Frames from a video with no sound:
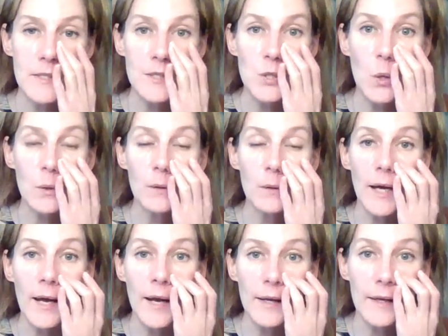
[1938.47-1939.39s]
It's a total
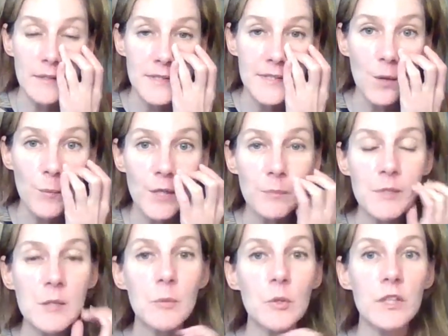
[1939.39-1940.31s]
lie. And so many
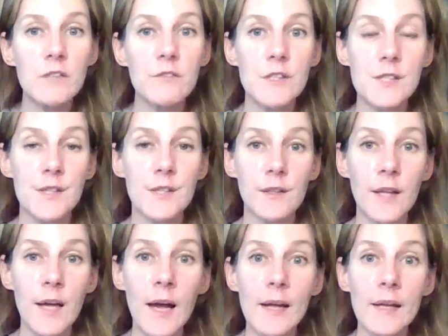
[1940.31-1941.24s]
people give into the
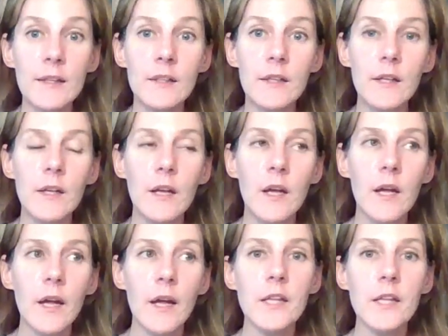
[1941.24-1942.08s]
lie. And